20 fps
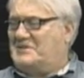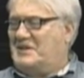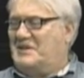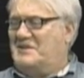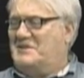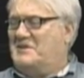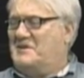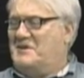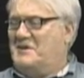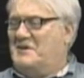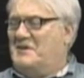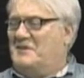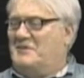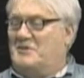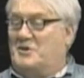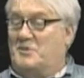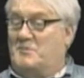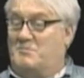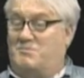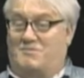and
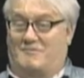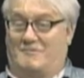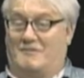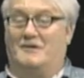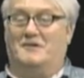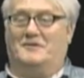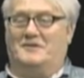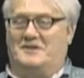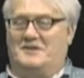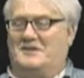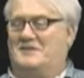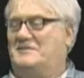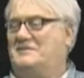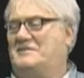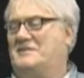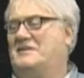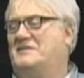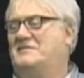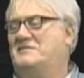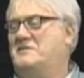they're brilliant.
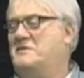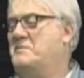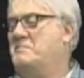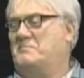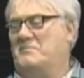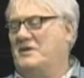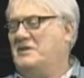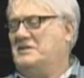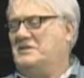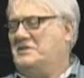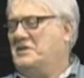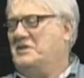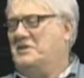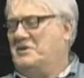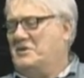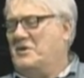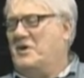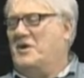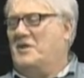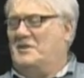But he did
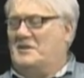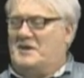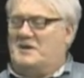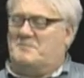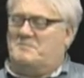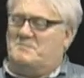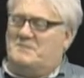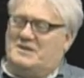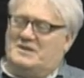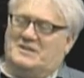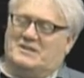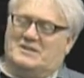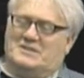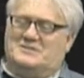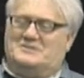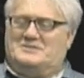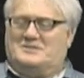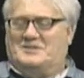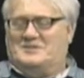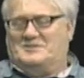it all at
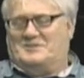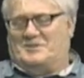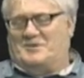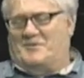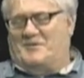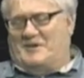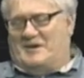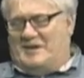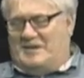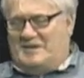meetings, and so I